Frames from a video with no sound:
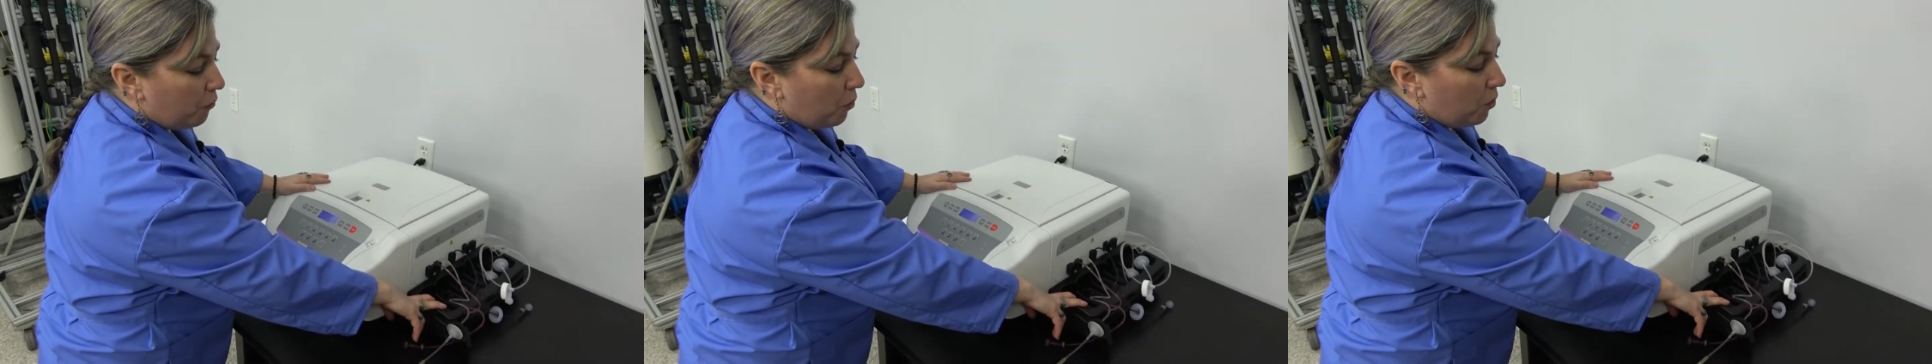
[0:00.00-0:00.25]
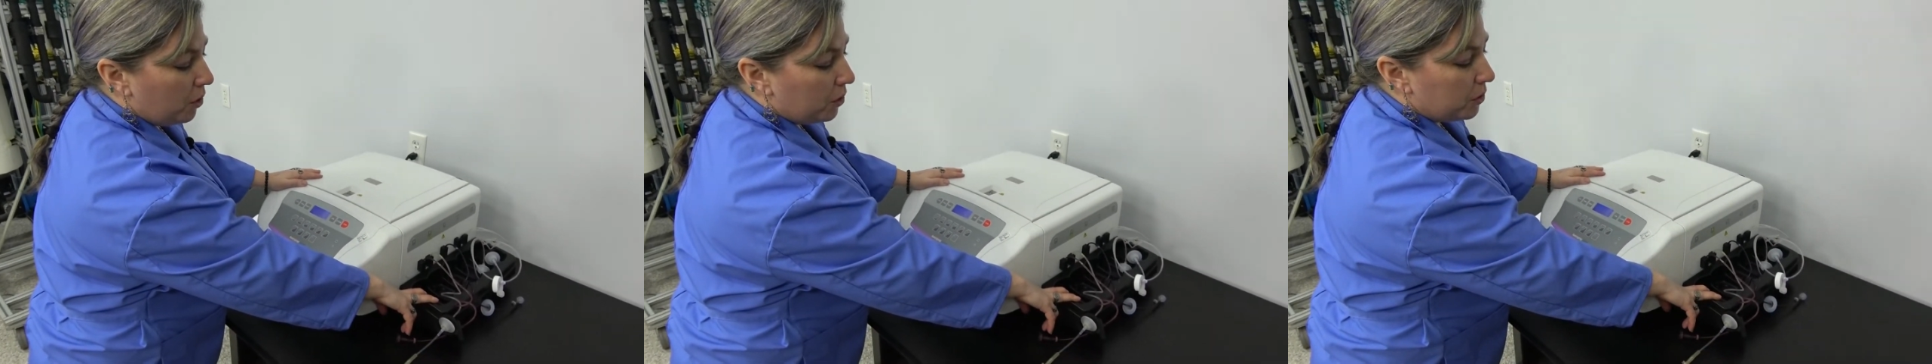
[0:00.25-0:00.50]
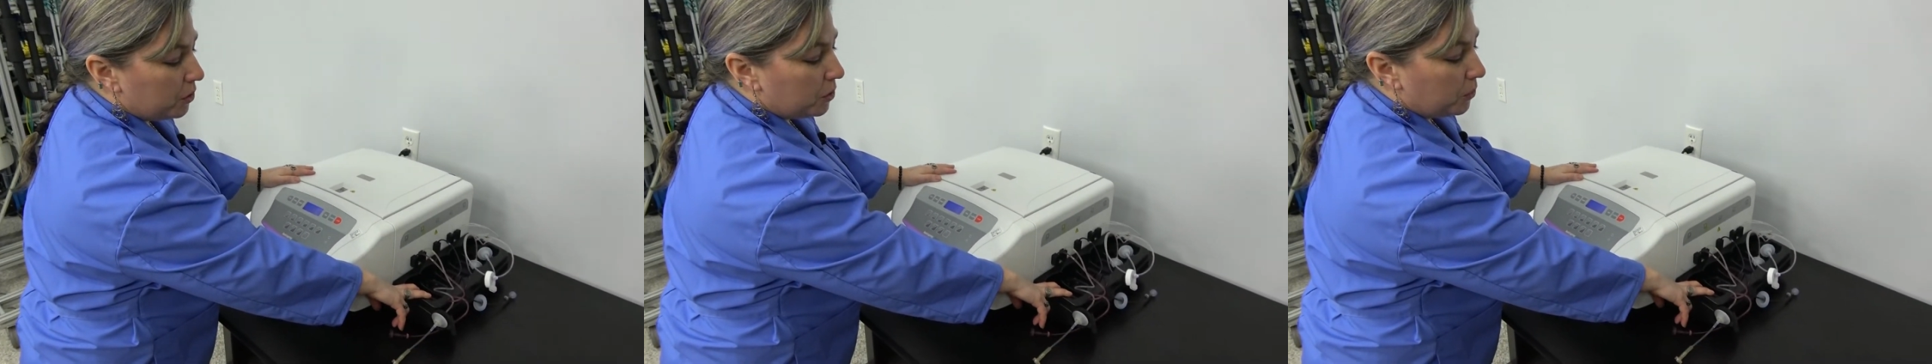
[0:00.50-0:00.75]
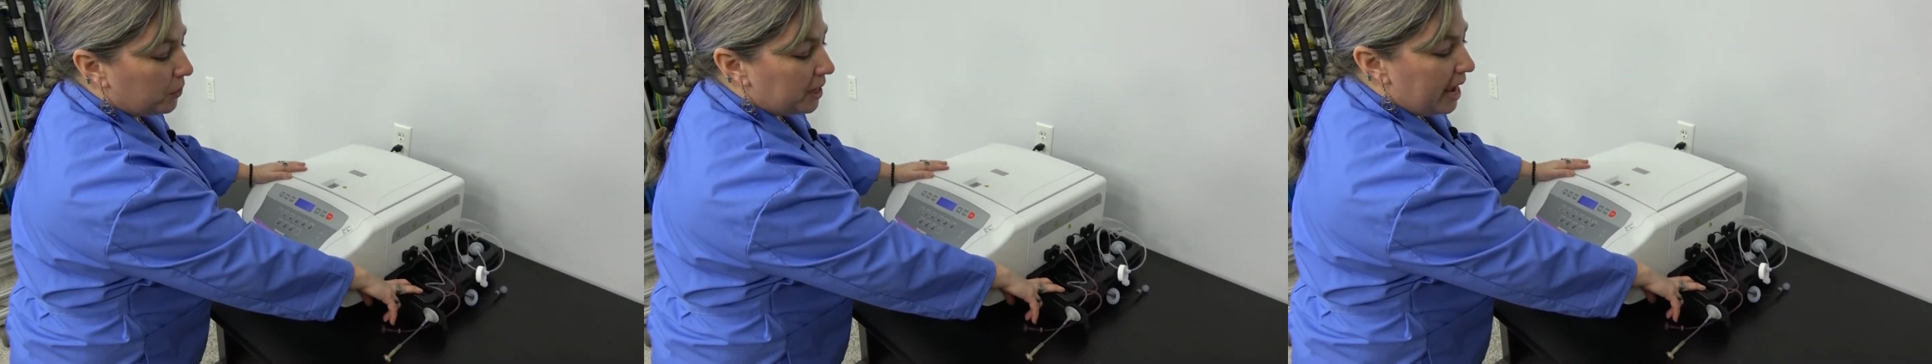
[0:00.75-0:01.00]
for
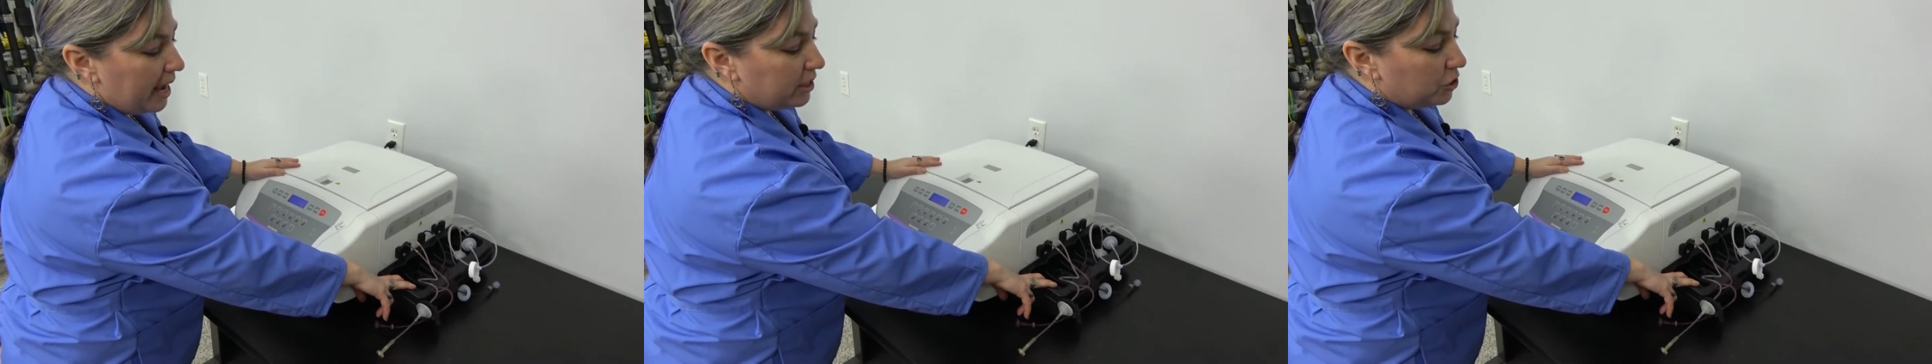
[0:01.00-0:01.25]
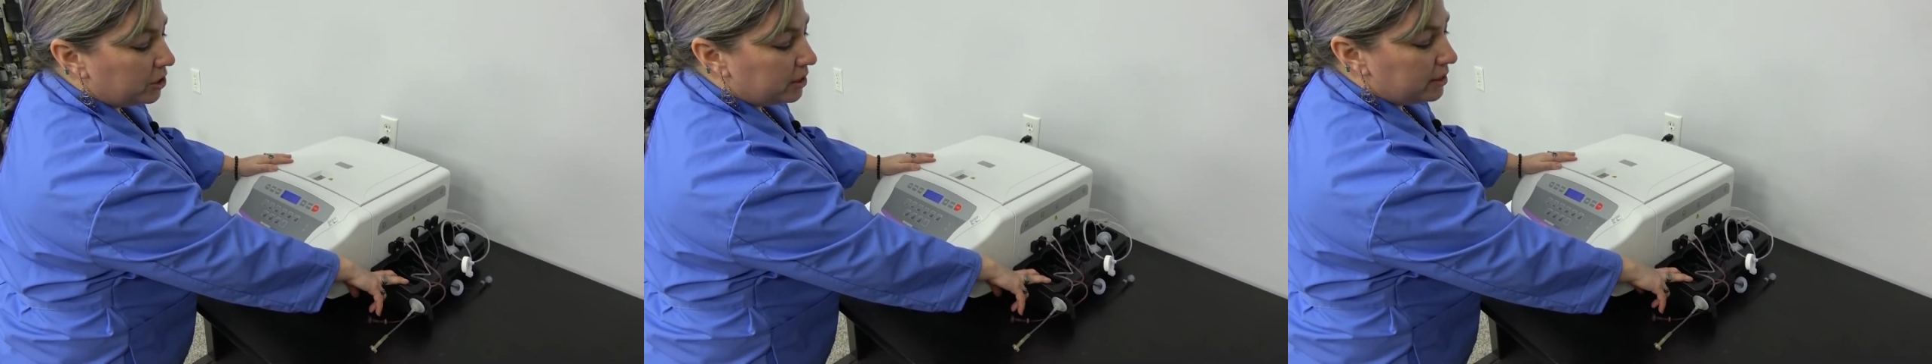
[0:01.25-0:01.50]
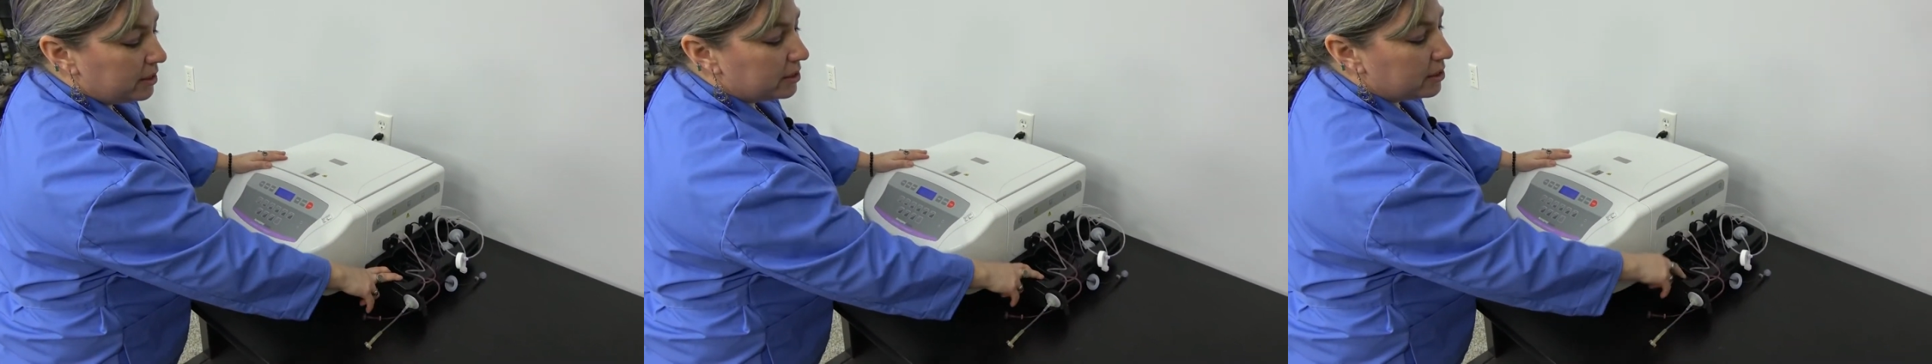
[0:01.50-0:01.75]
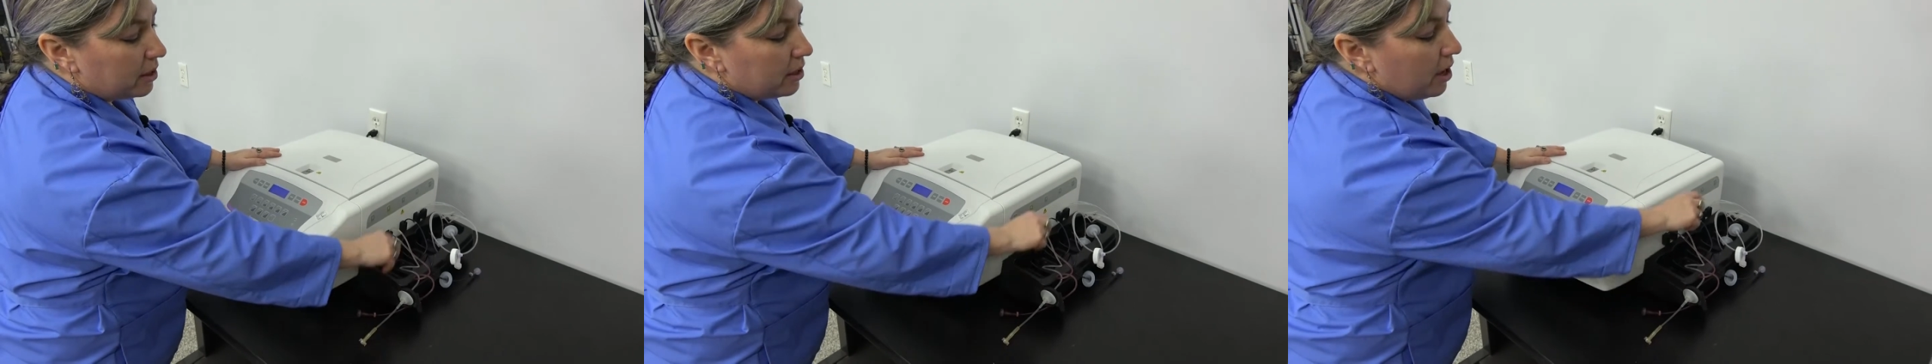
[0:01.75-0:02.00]
the
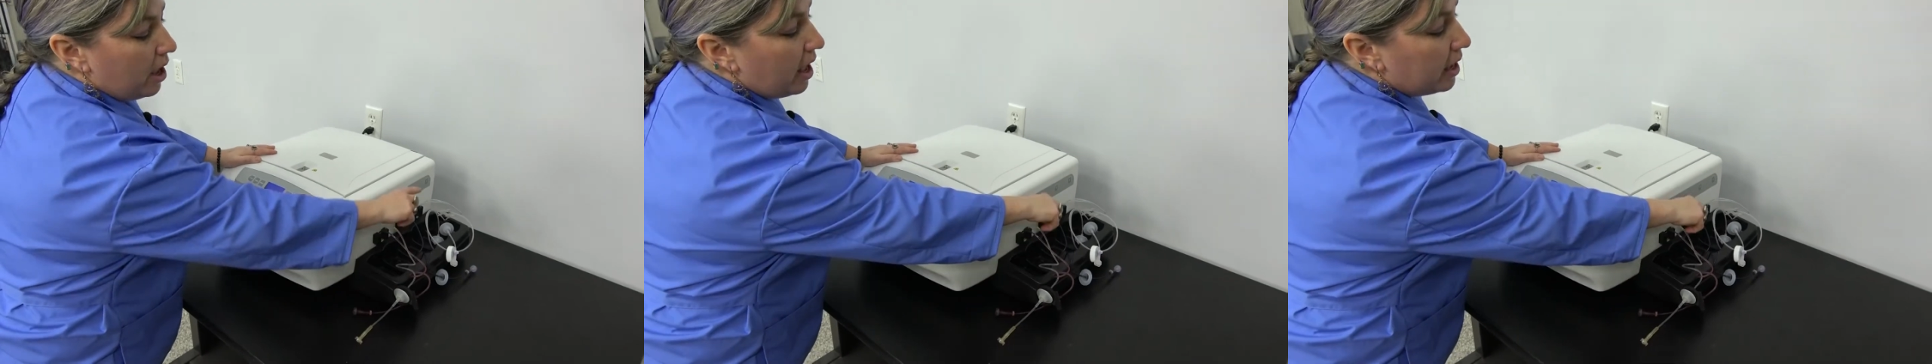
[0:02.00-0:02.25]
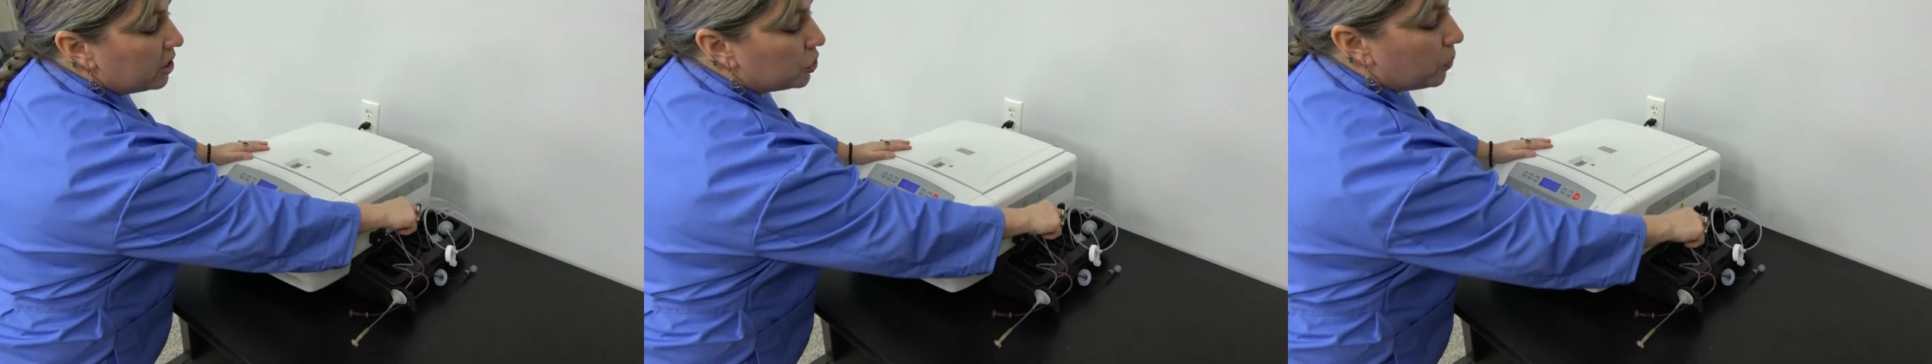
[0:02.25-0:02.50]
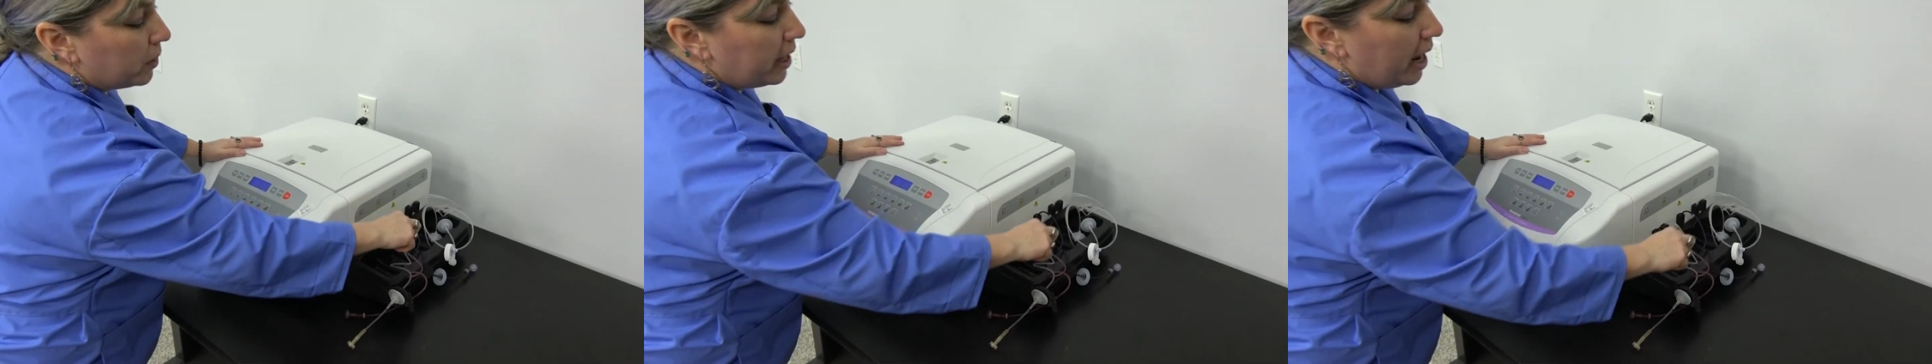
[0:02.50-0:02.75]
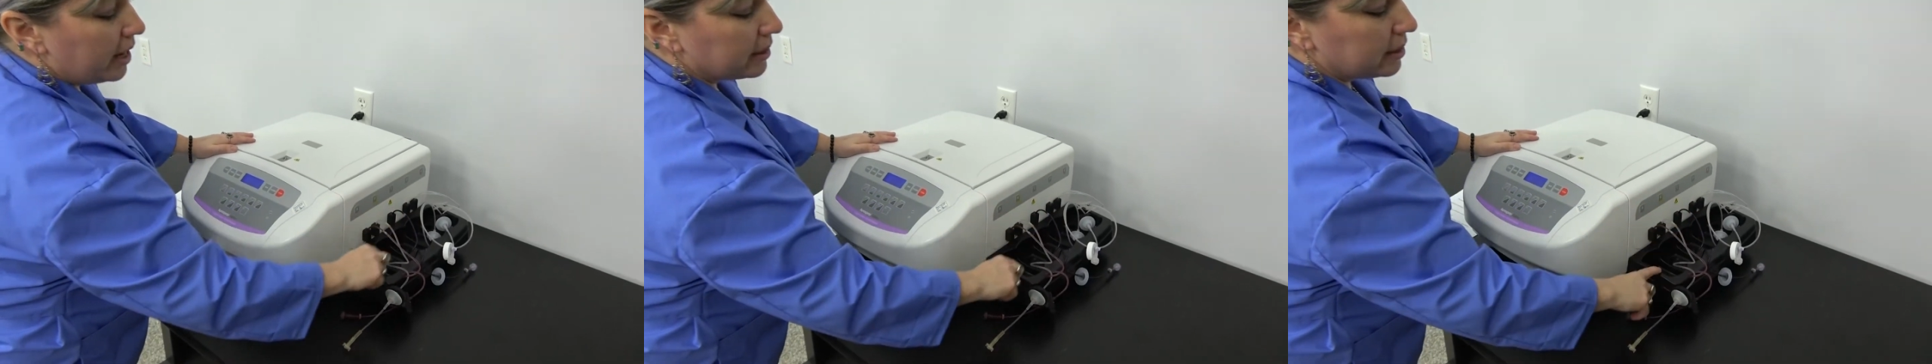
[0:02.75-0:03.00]
reagents. Each
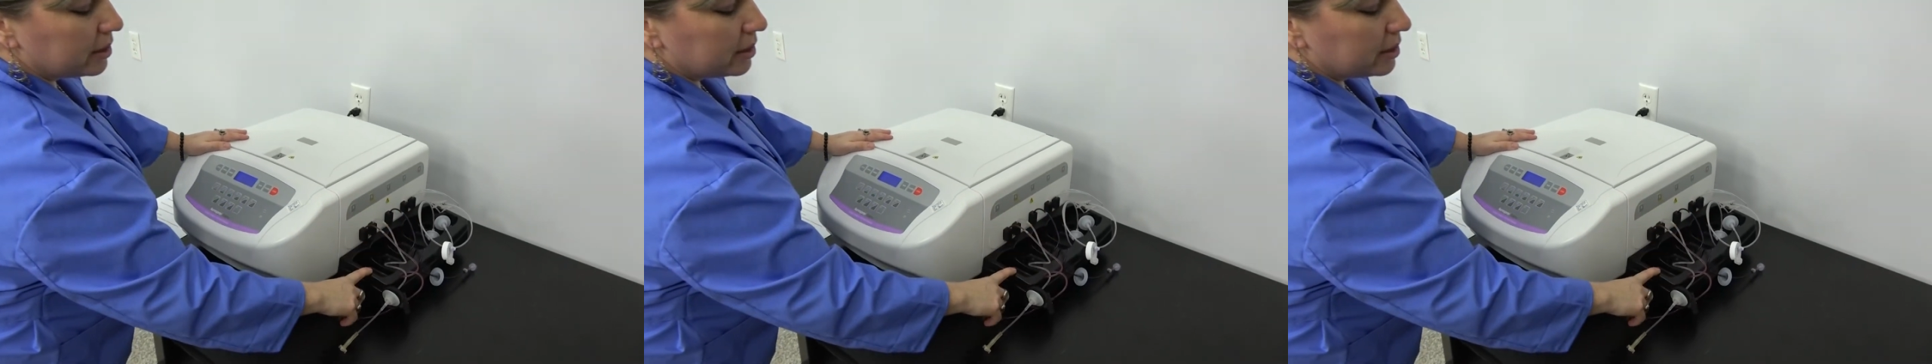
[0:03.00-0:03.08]
one has a